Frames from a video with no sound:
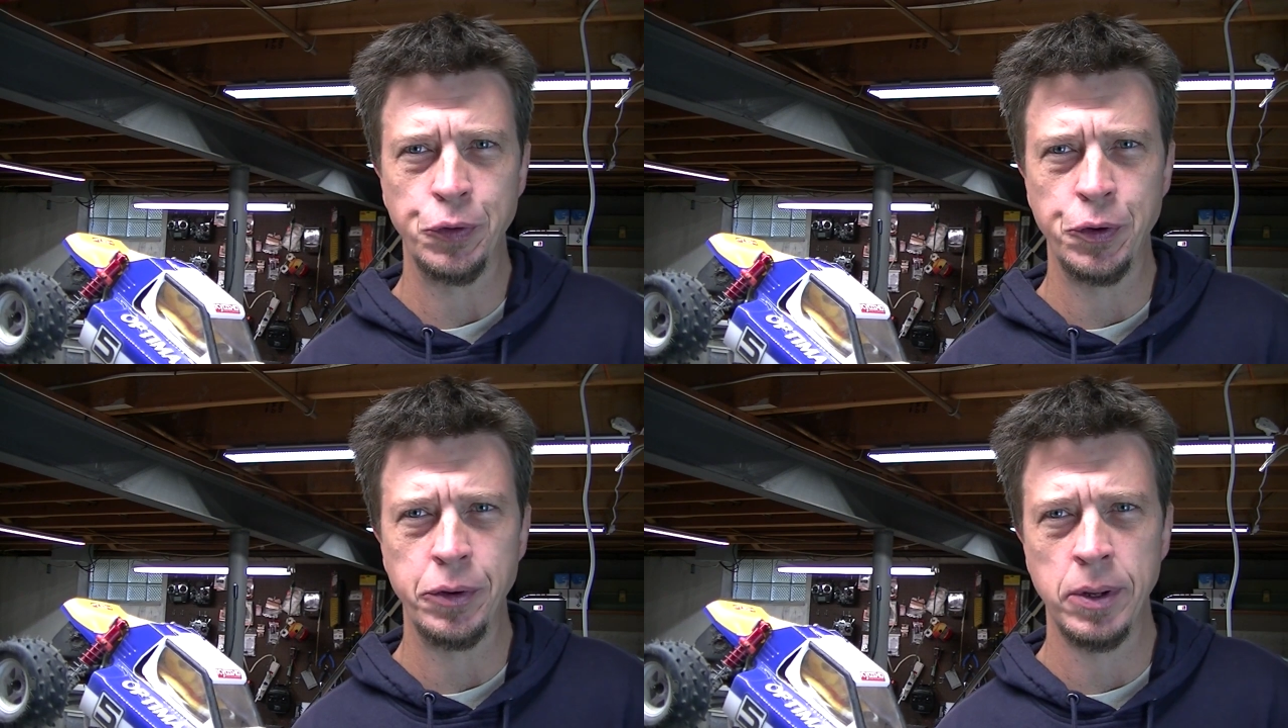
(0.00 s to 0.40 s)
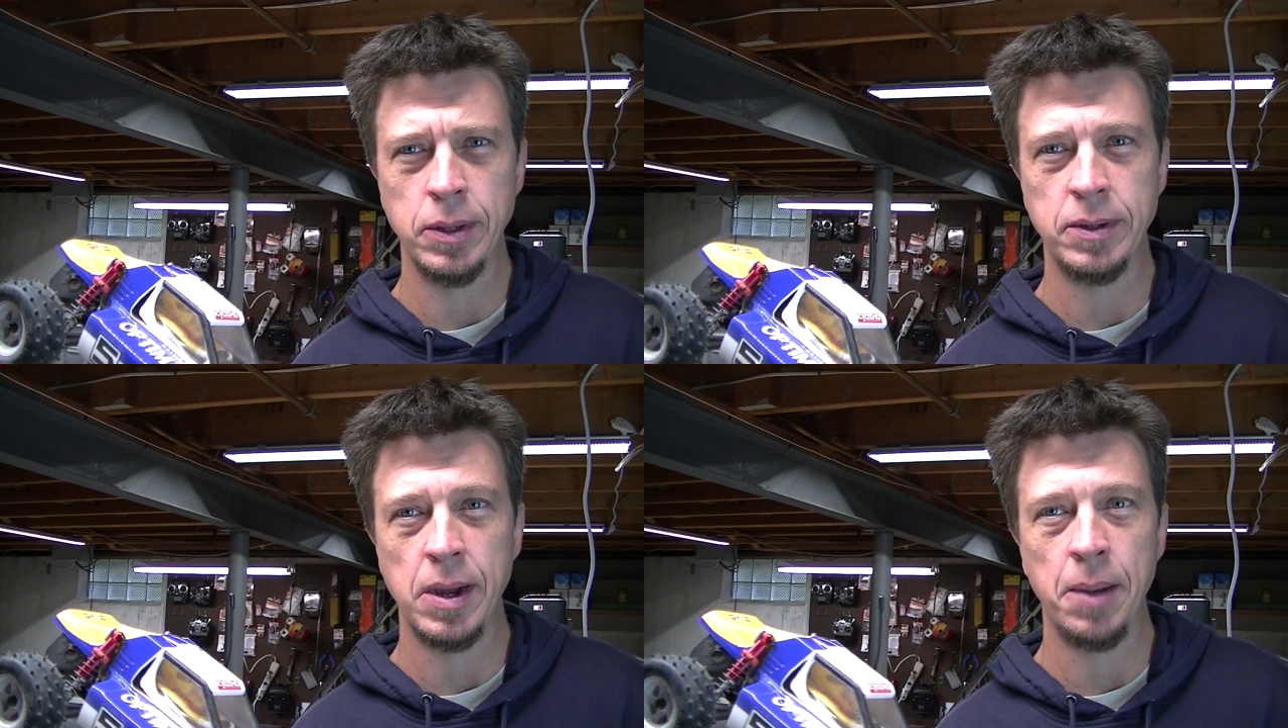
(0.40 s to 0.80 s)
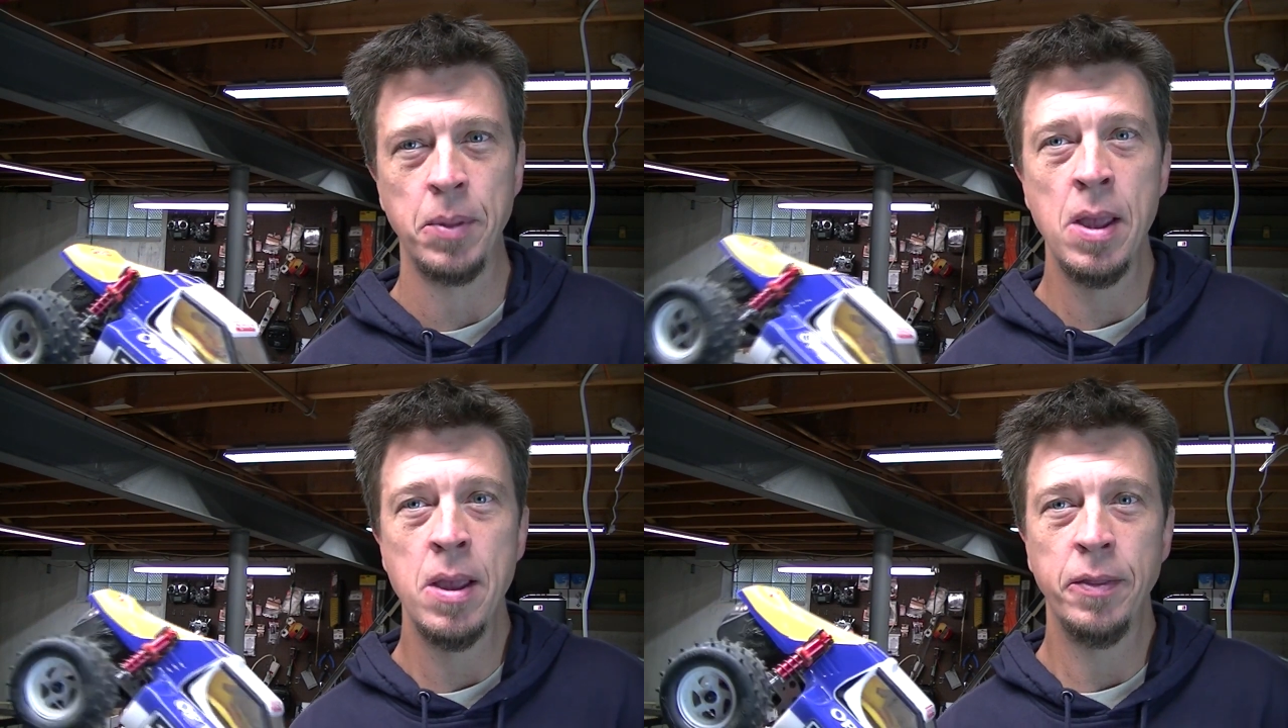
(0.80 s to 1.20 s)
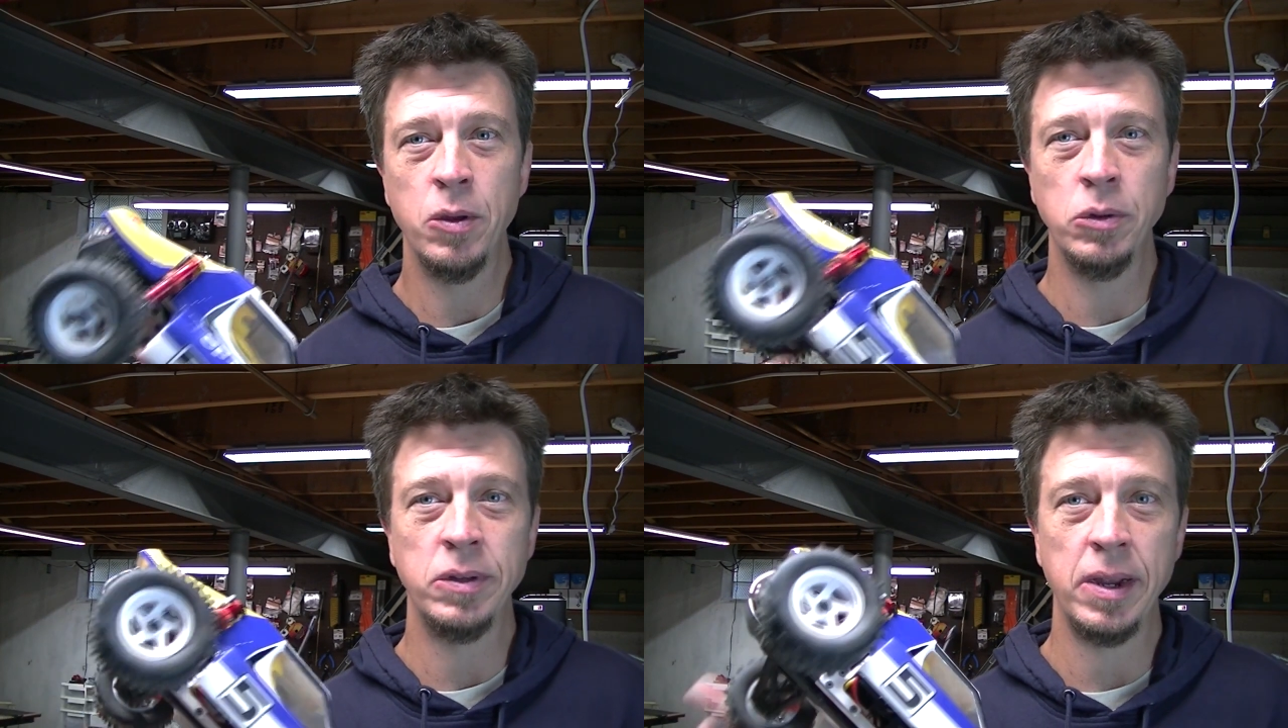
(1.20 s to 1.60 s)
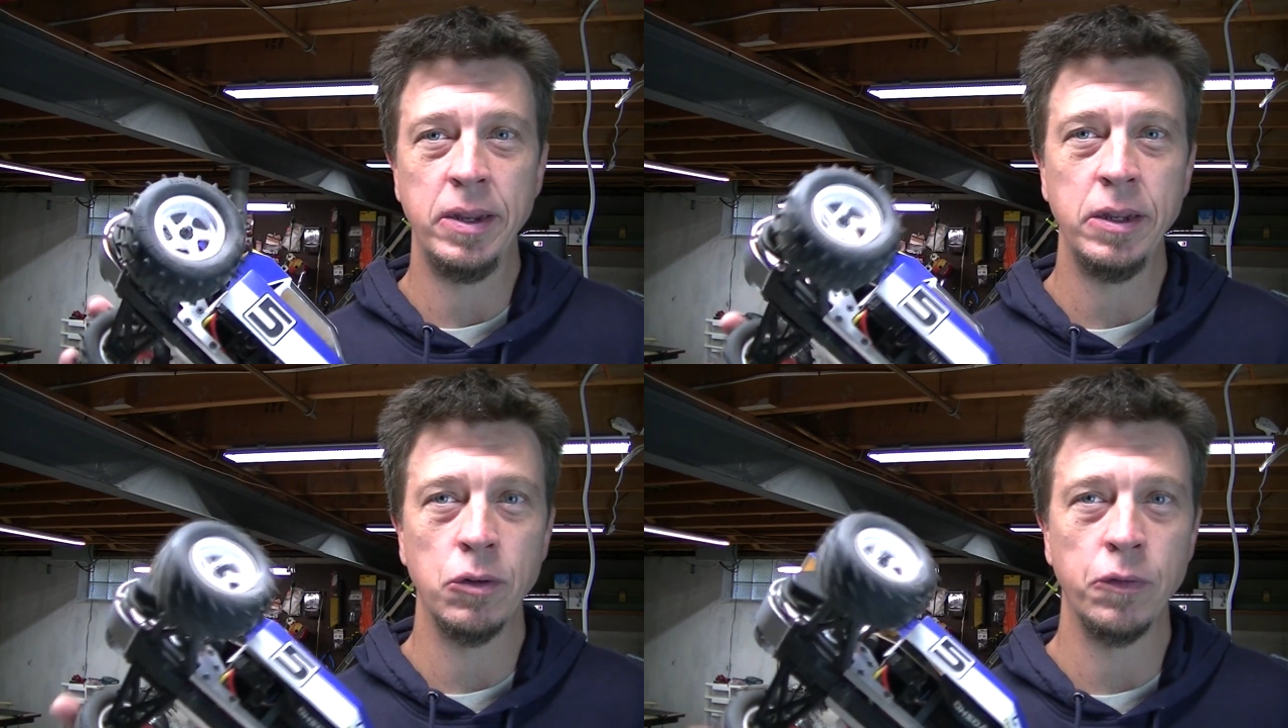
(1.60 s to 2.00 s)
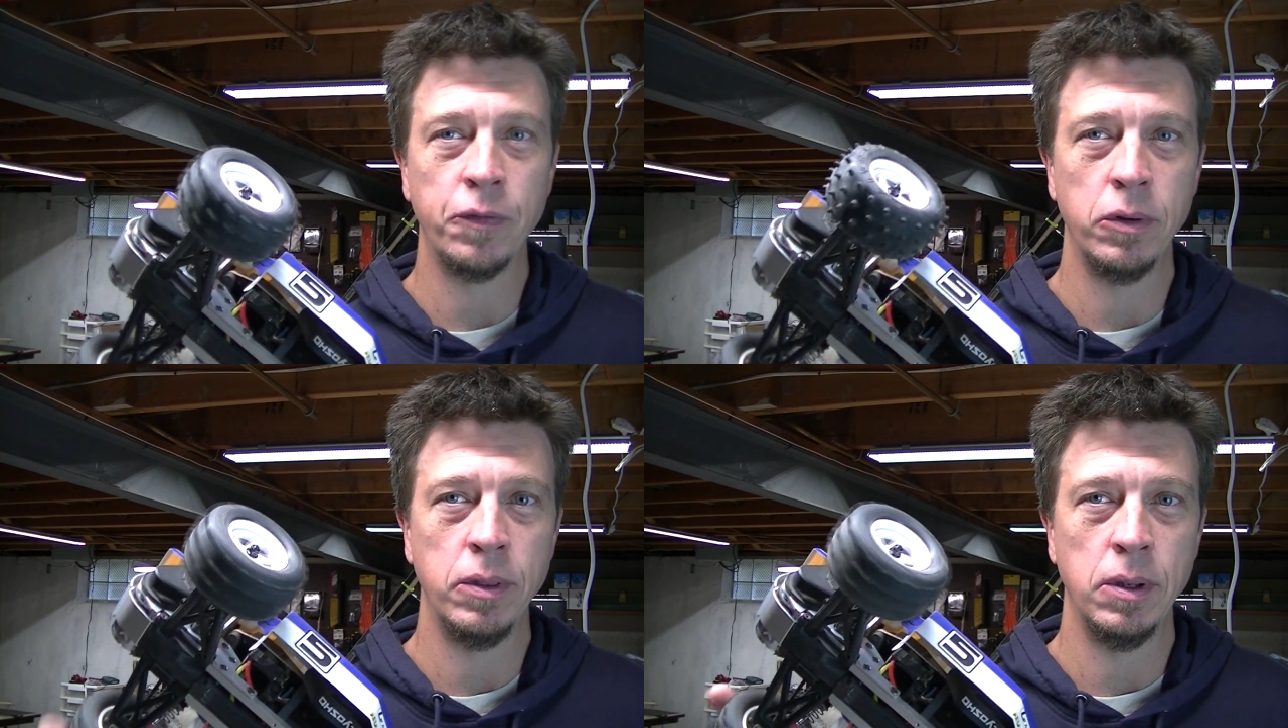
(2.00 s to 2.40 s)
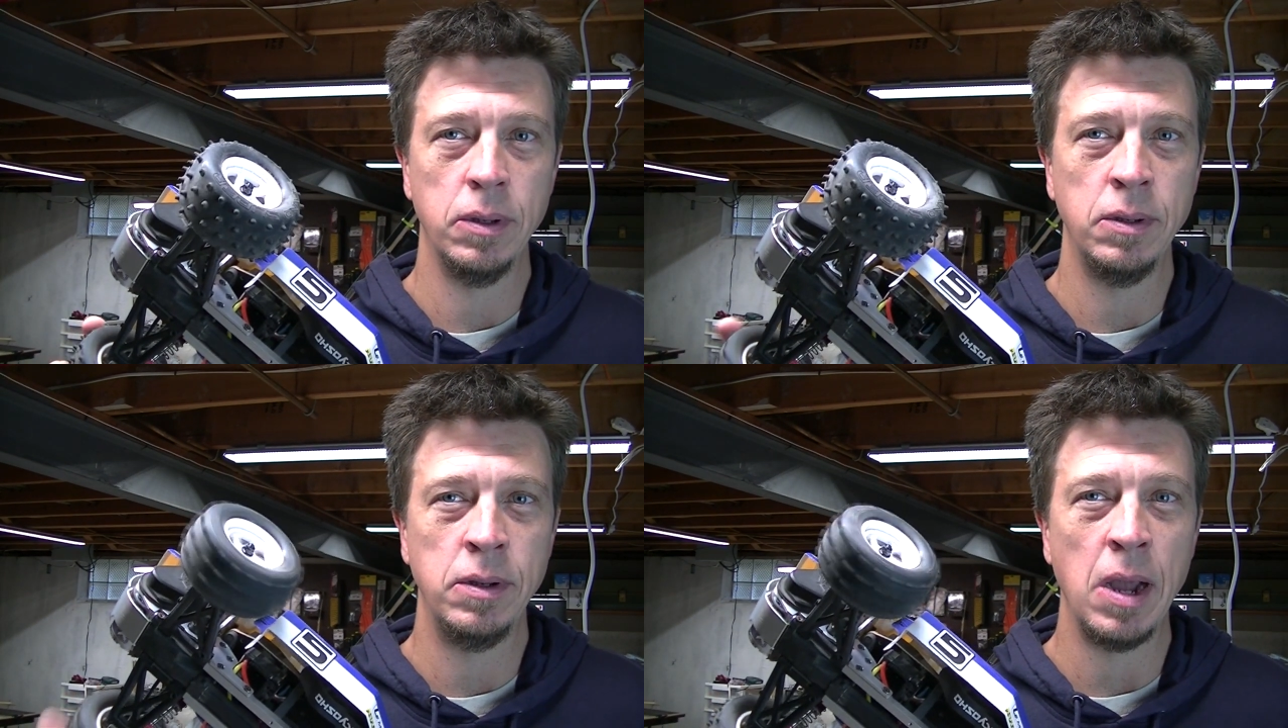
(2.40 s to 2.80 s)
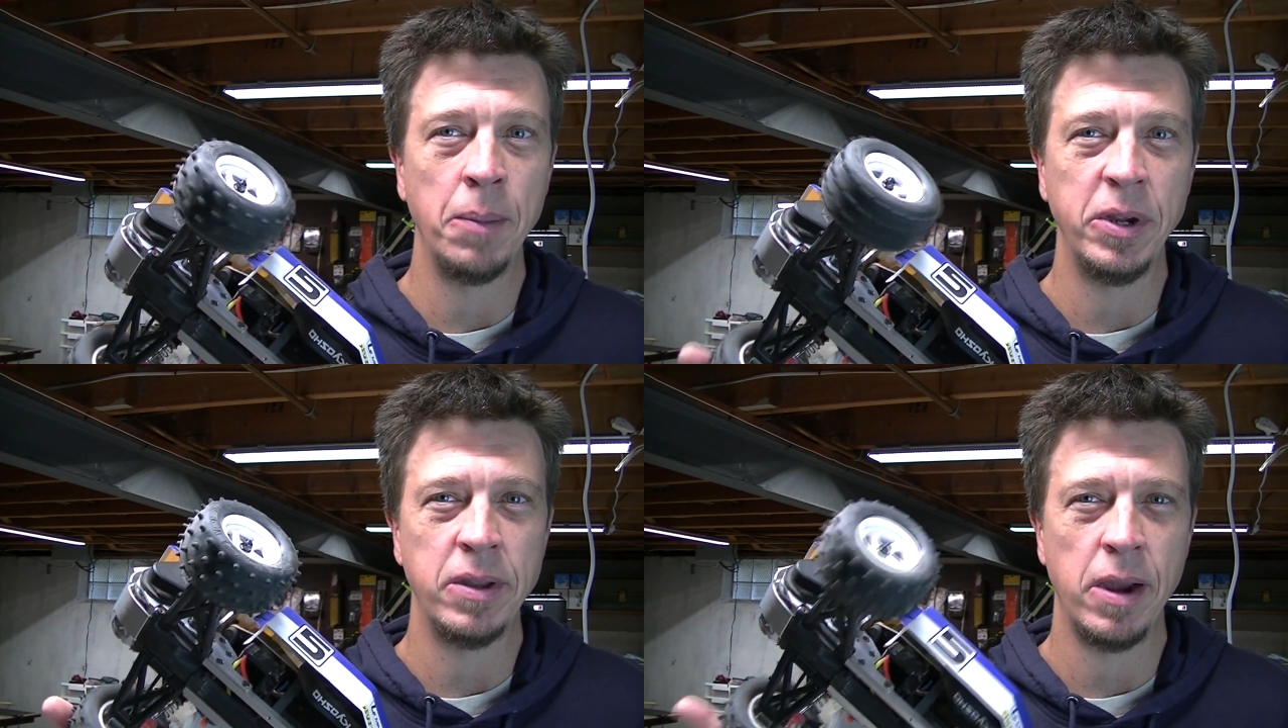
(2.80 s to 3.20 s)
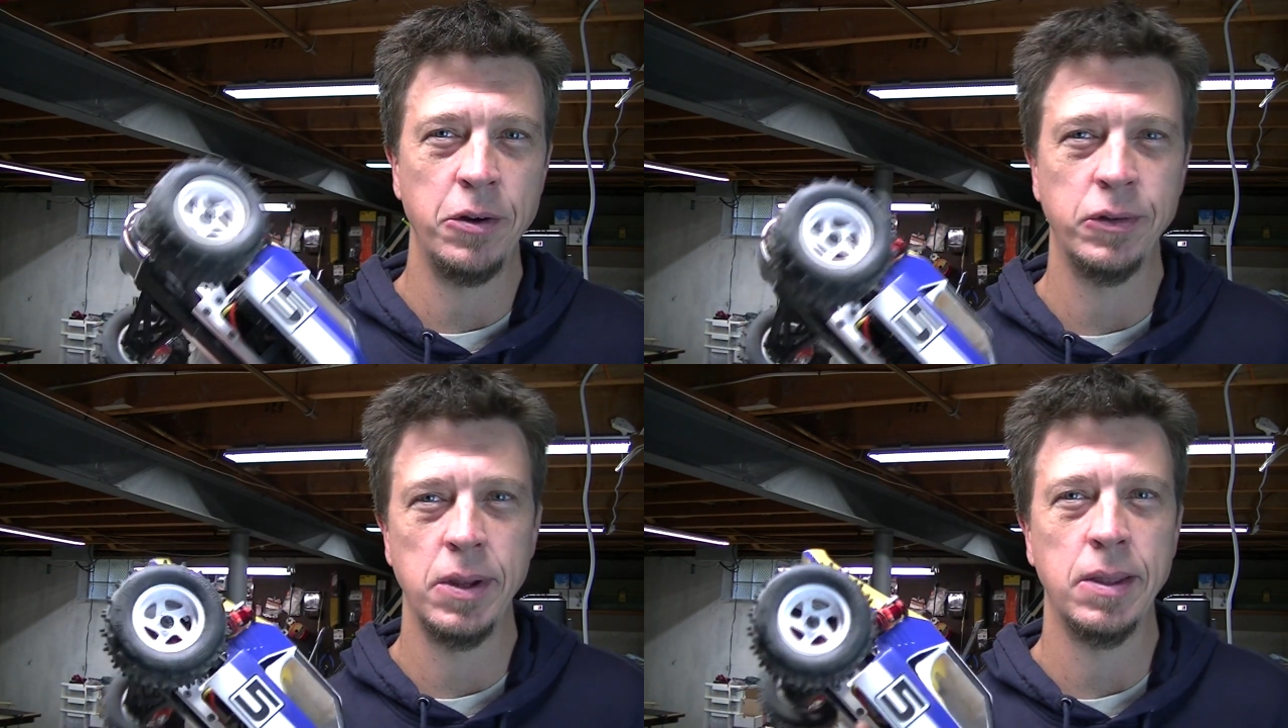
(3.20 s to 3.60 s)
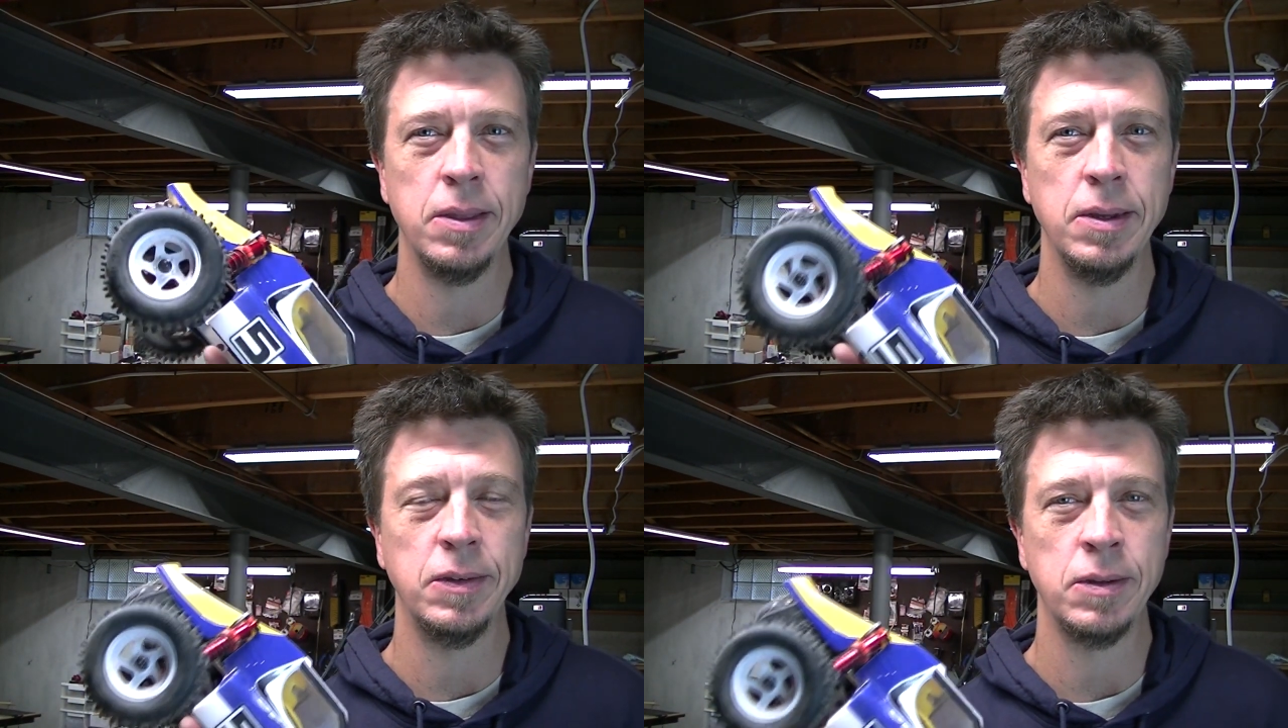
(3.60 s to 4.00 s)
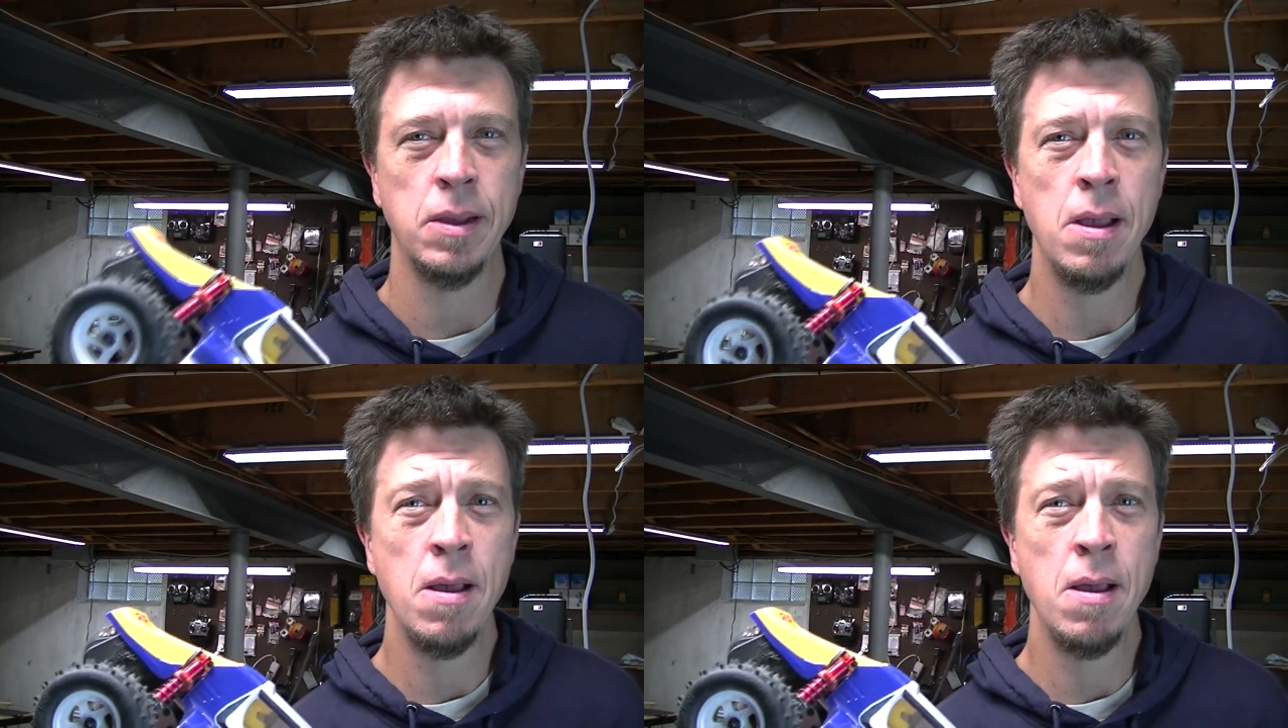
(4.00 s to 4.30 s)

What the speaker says: dirt on the top that was ideal for the knobby tires like this.